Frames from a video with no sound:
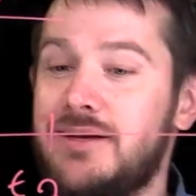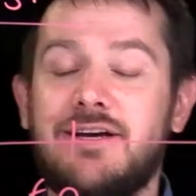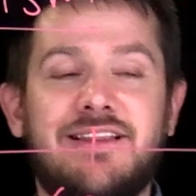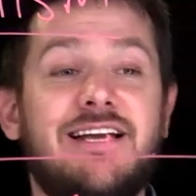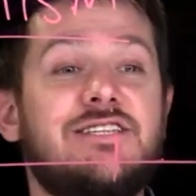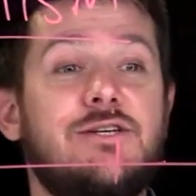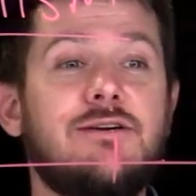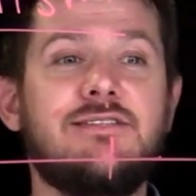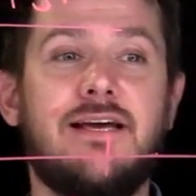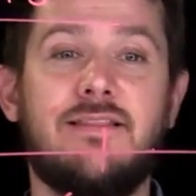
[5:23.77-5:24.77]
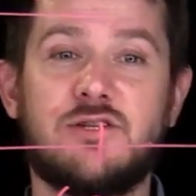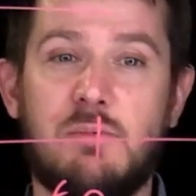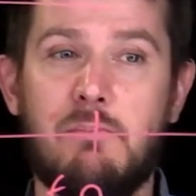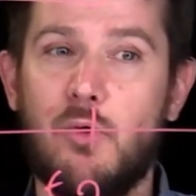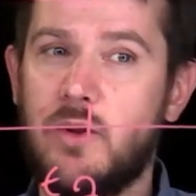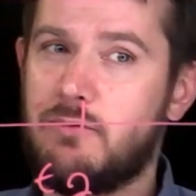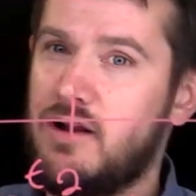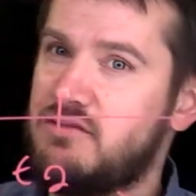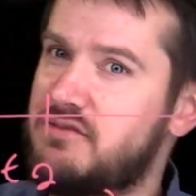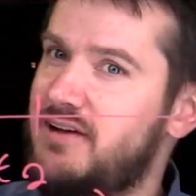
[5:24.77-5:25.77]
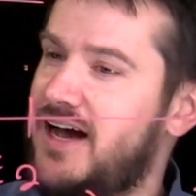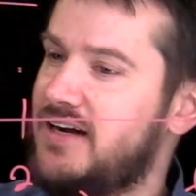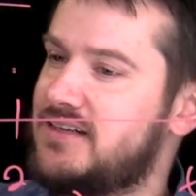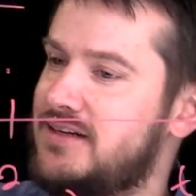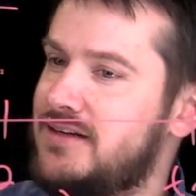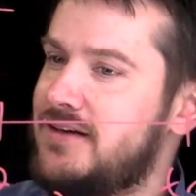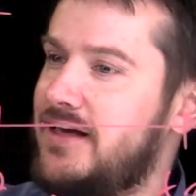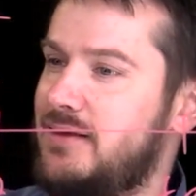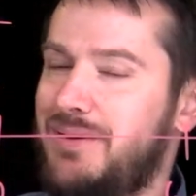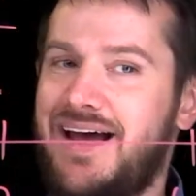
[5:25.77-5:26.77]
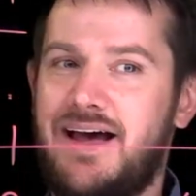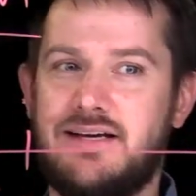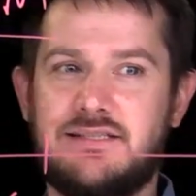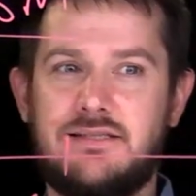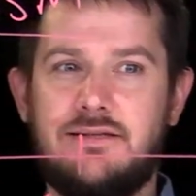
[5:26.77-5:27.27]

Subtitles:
That is, you're saying there's a morally relevant fact in the past.